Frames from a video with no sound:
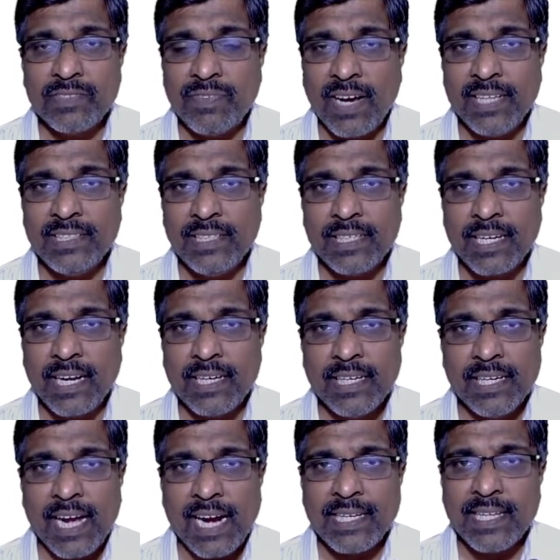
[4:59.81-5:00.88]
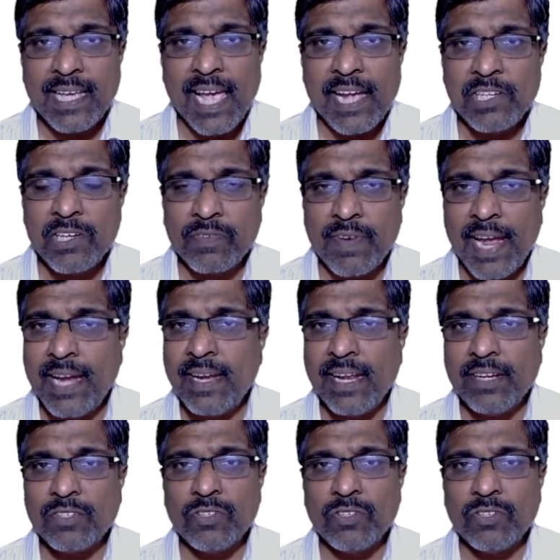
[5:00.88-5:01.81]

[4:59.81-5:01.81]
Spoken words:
father at the age of 18.